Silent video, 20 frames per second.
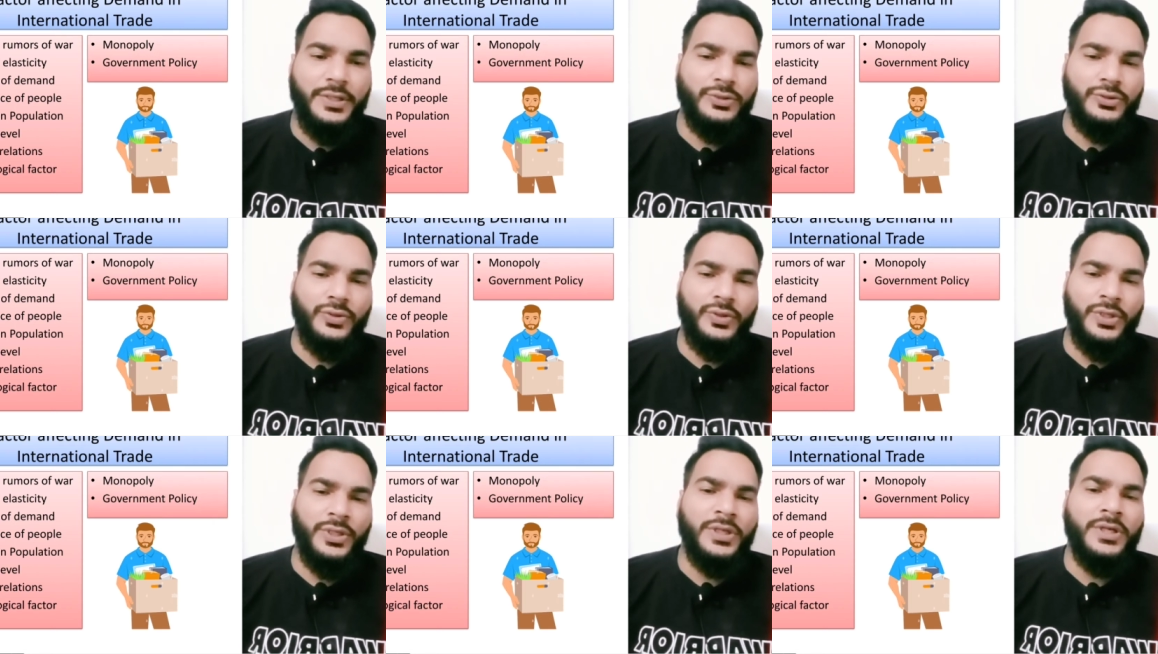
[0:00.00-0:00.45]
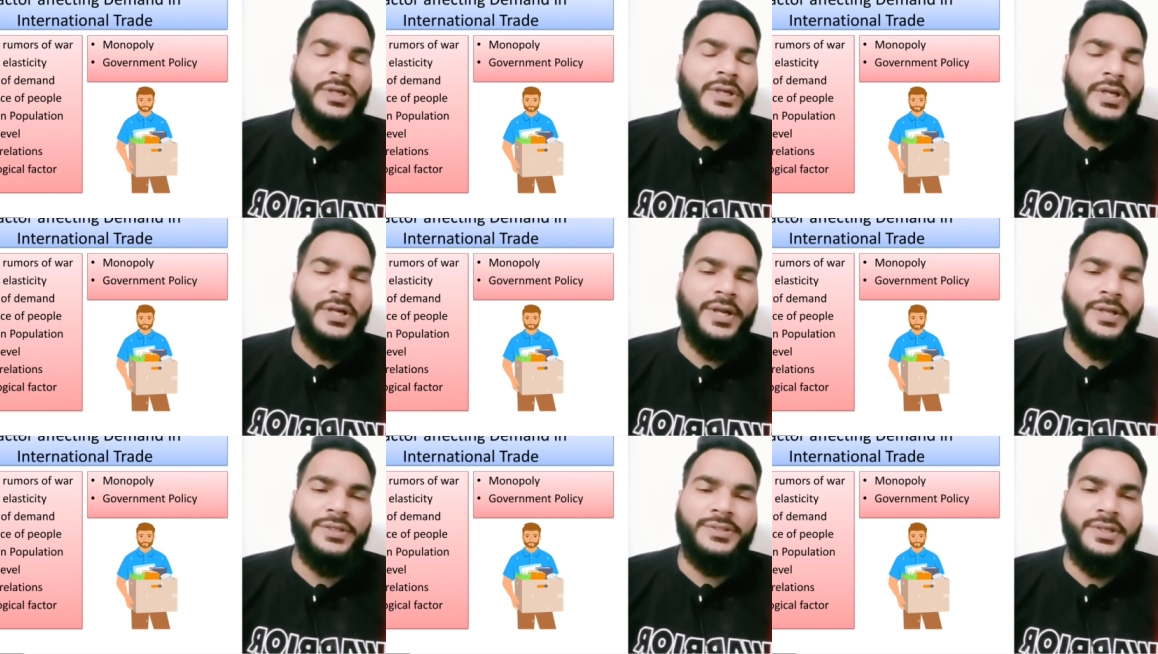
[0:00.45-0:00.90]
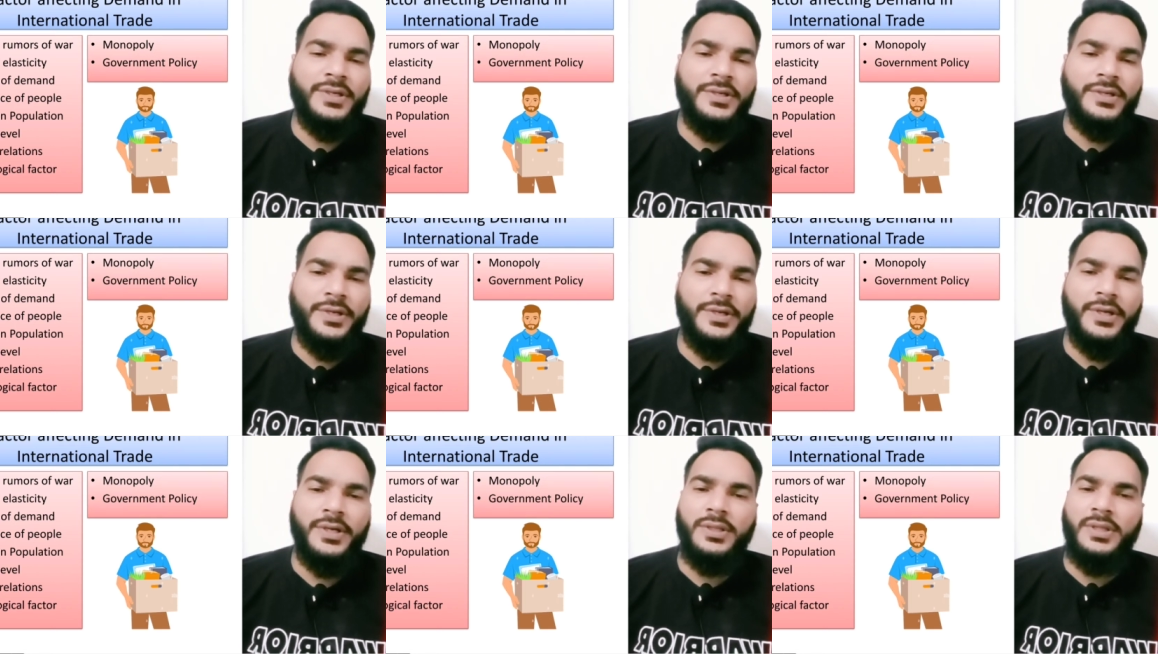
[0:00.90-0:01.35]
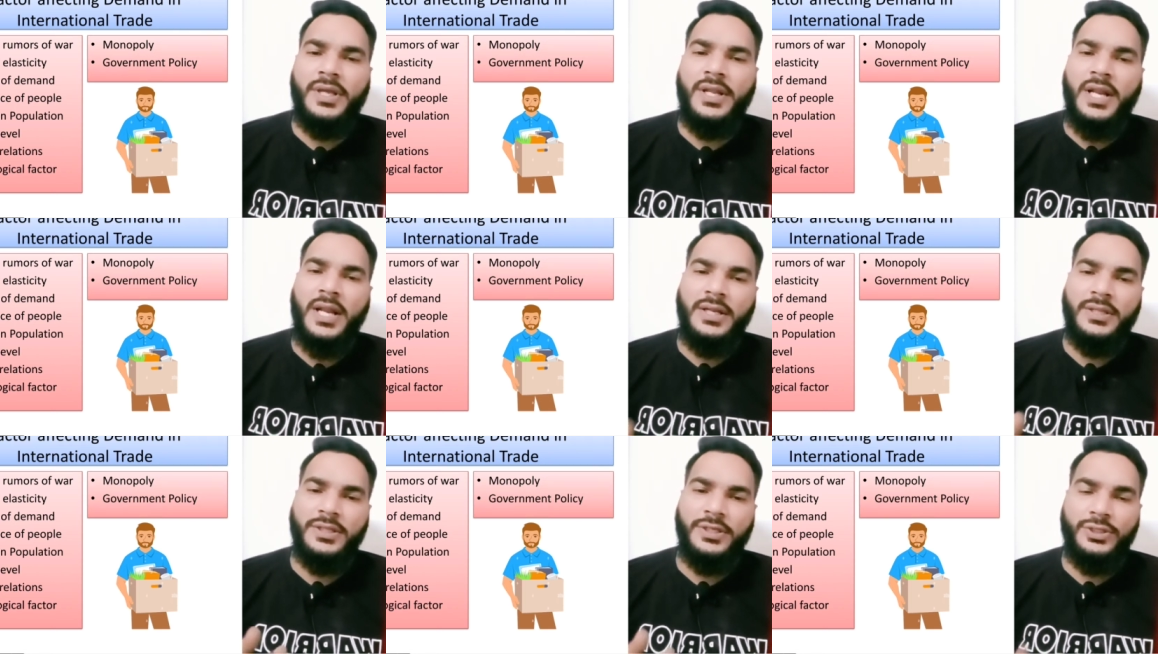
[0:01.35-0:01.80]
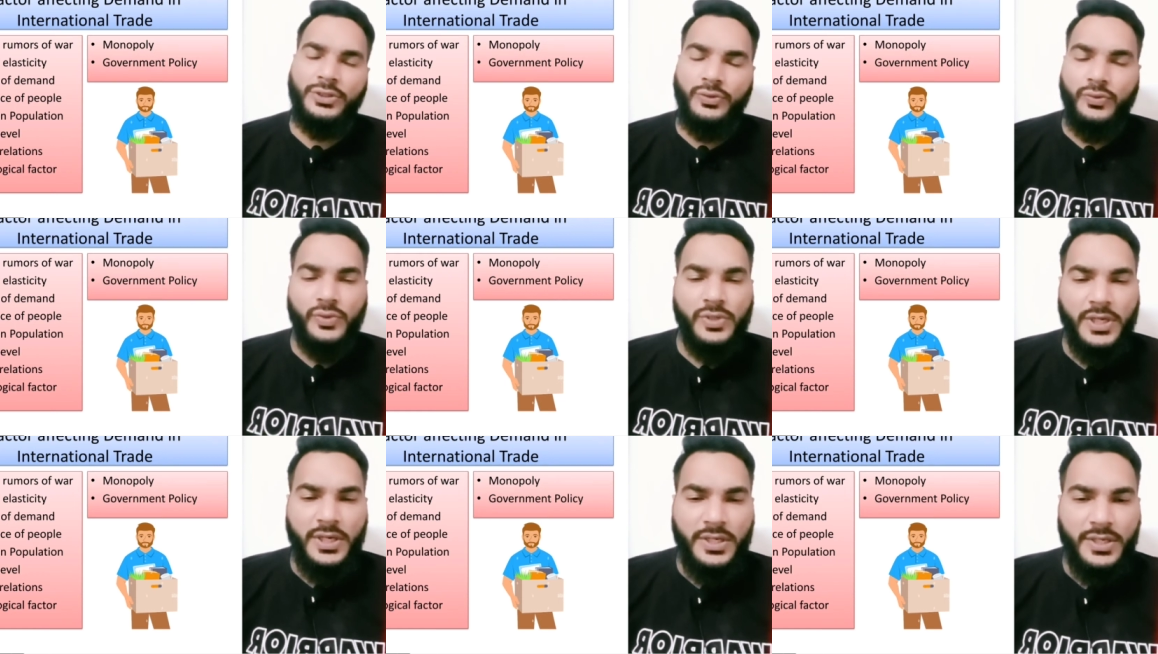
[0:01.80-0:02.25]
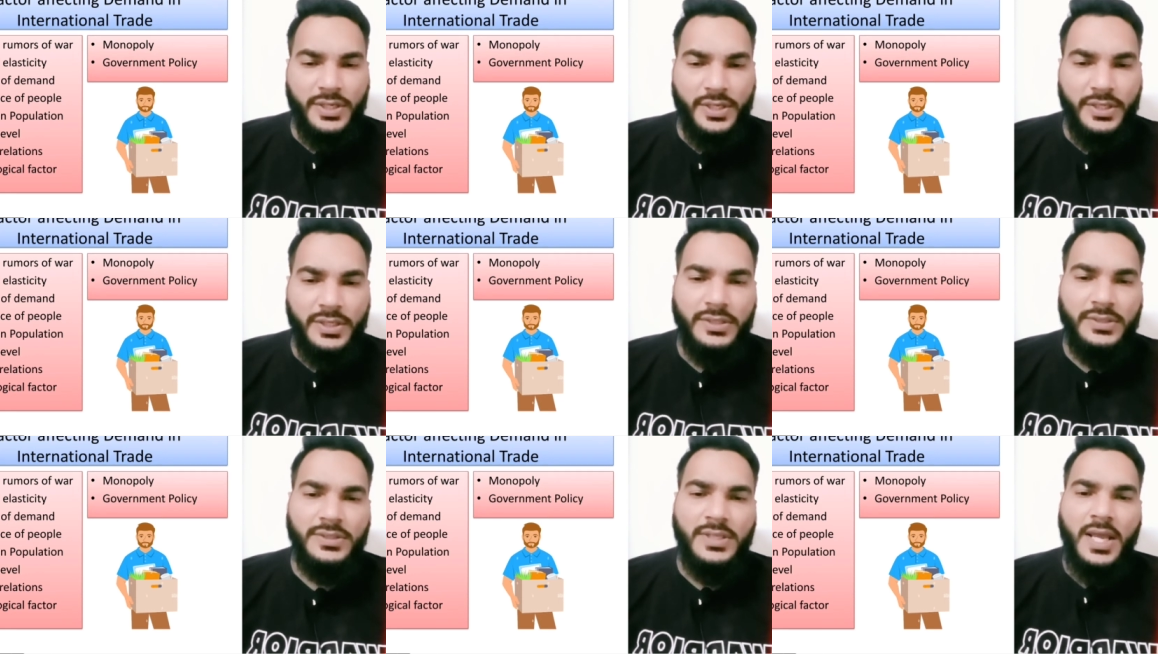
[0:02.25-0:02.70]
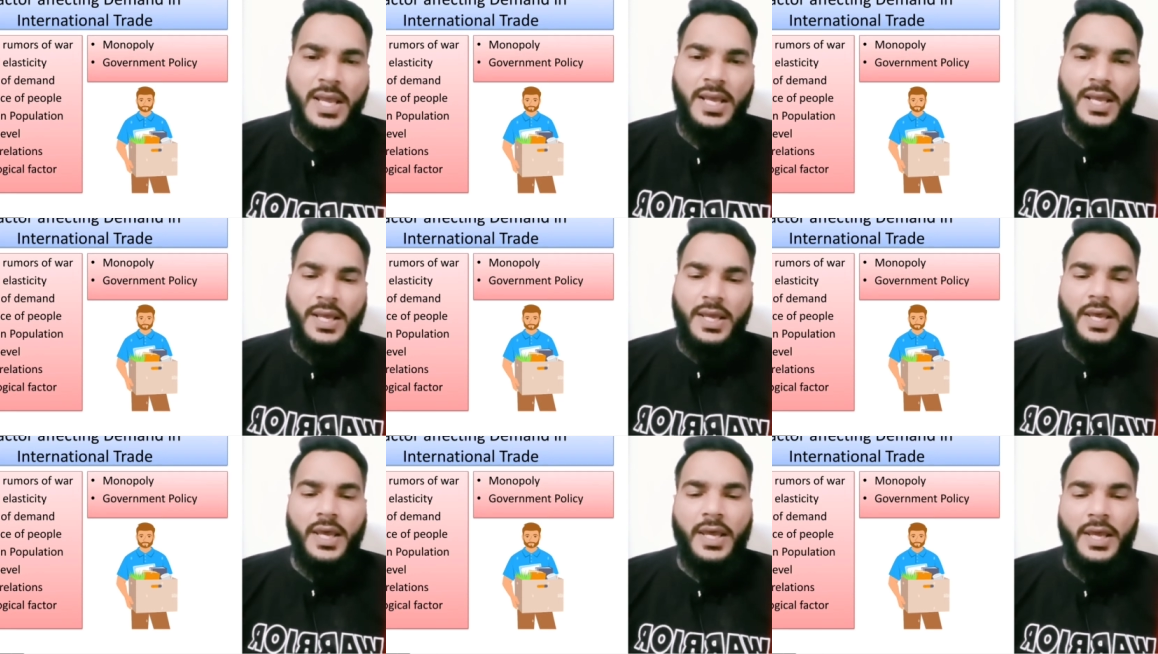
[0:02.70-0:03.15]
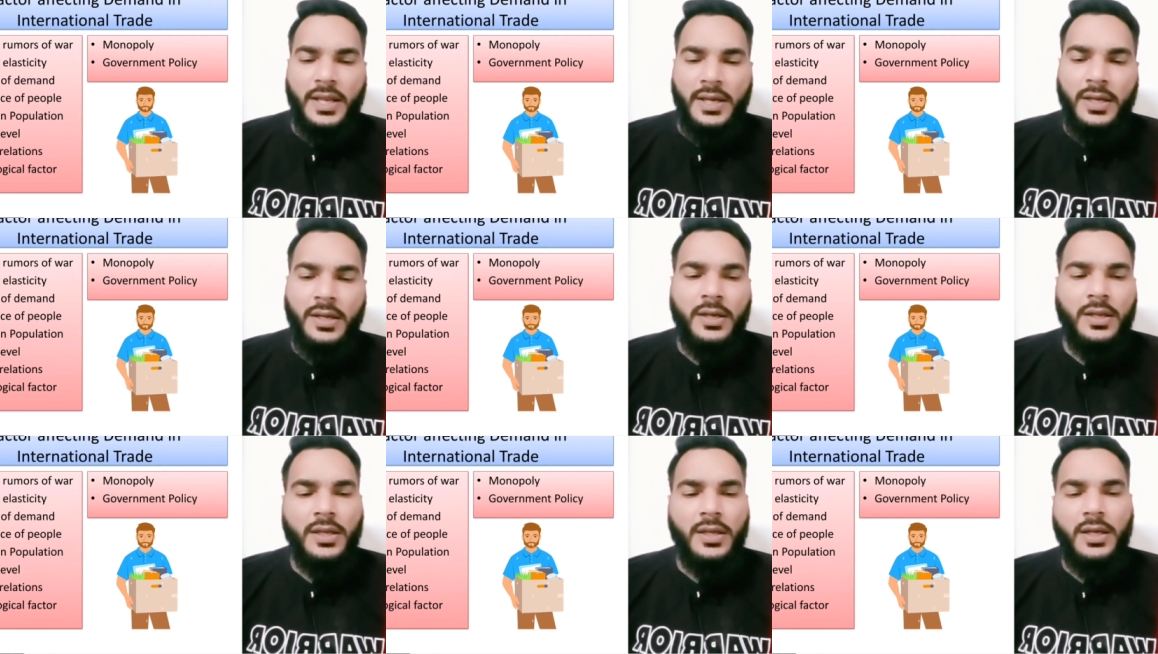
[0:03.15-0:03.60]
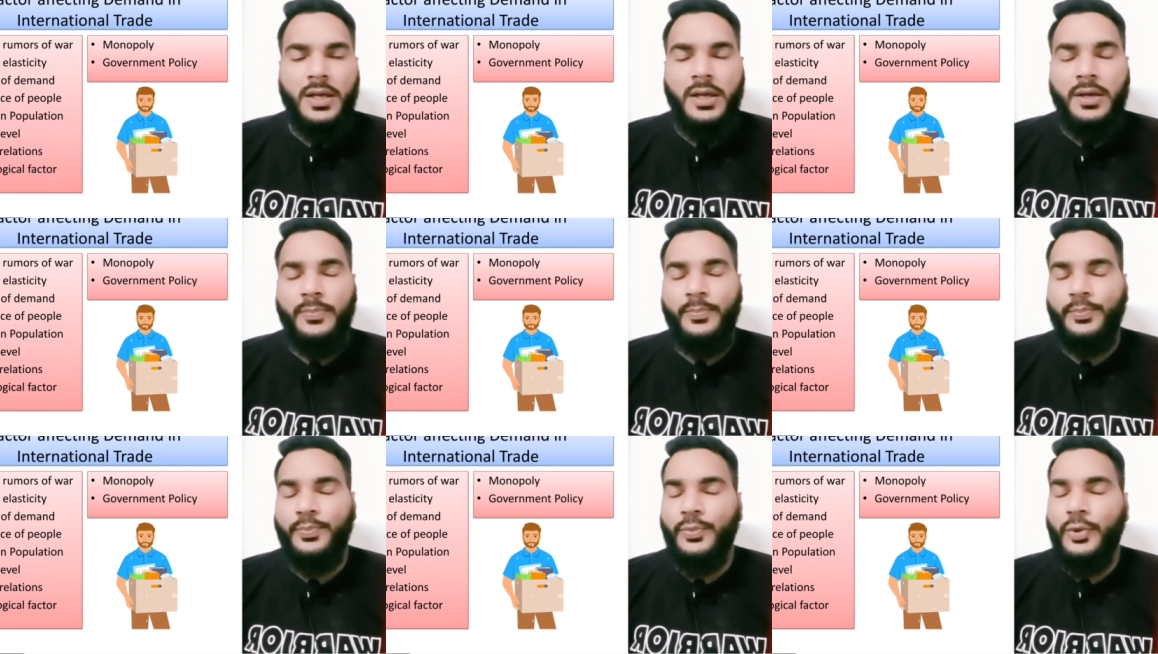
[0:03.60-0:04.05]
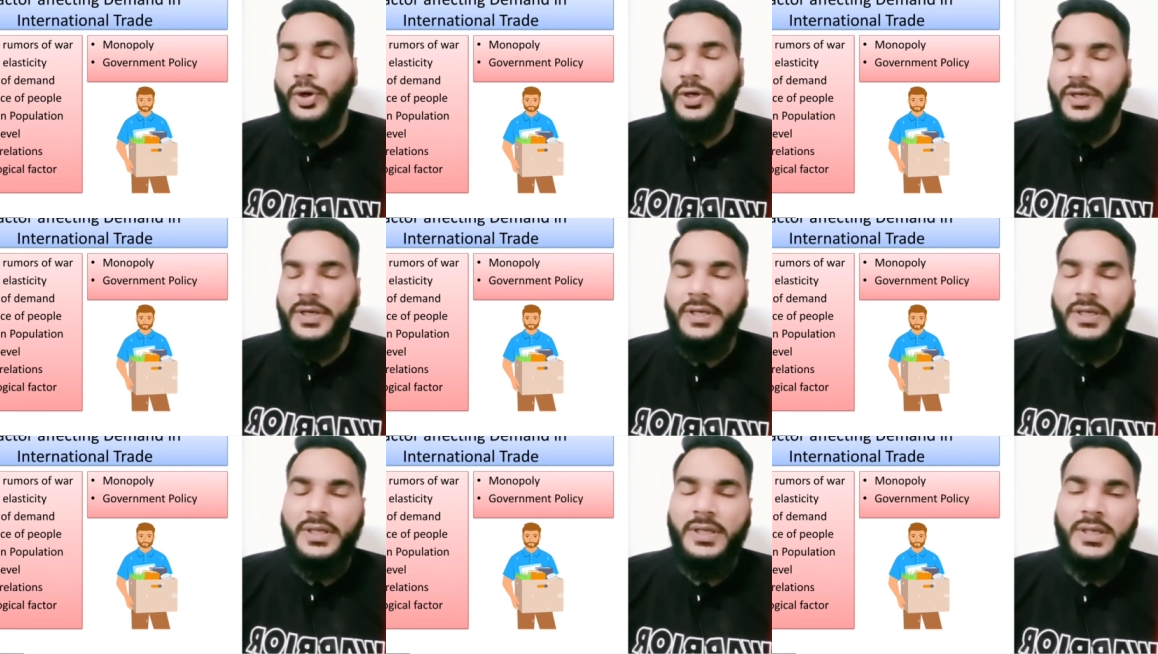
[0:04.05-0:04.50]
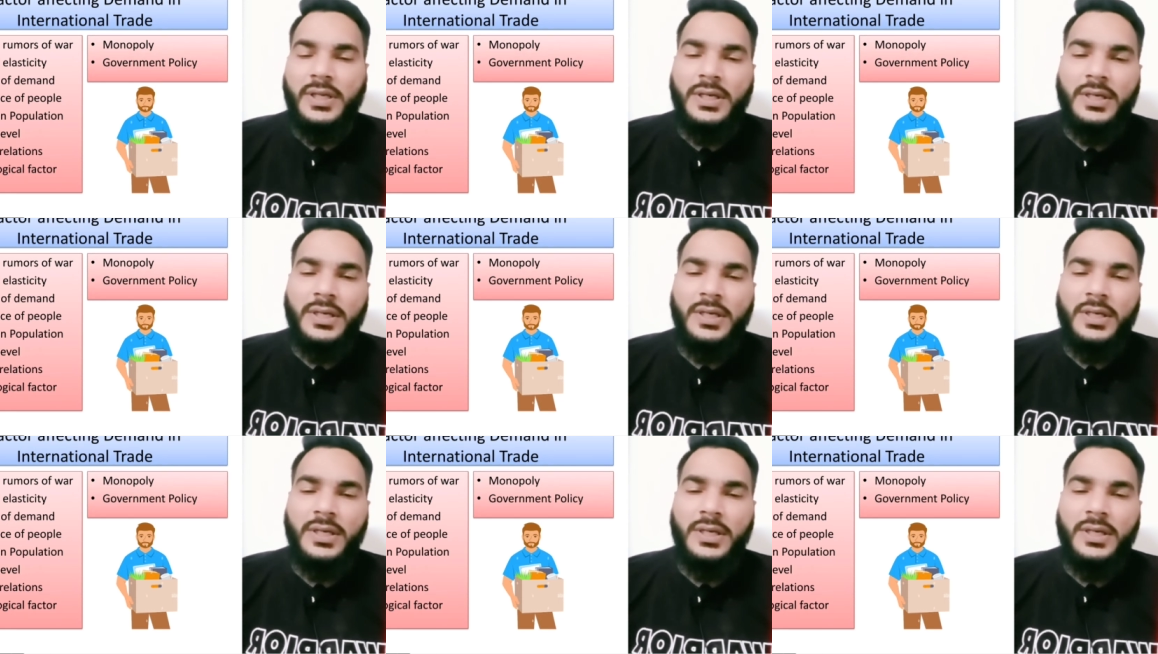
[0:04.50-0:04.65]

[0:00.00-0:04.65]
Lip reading: so in international trade there are the two countries, and political